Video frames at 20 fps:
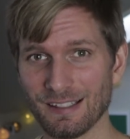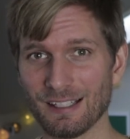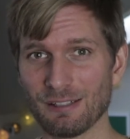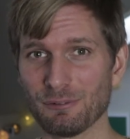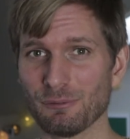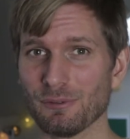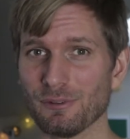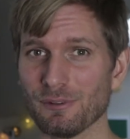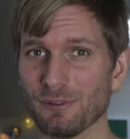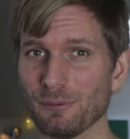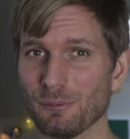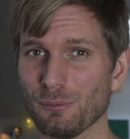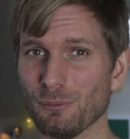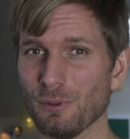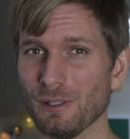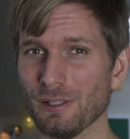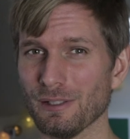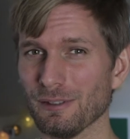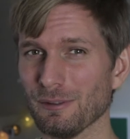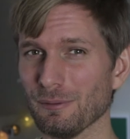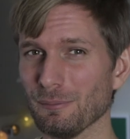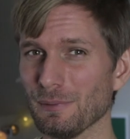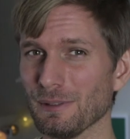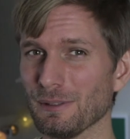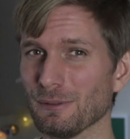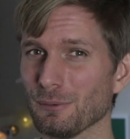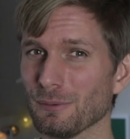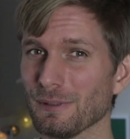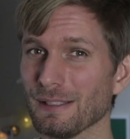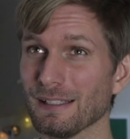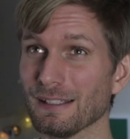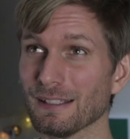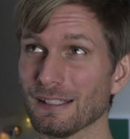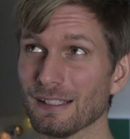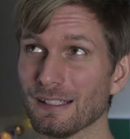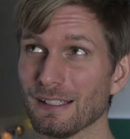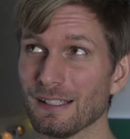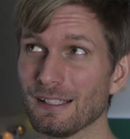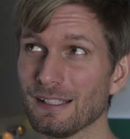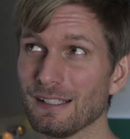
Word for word: and one between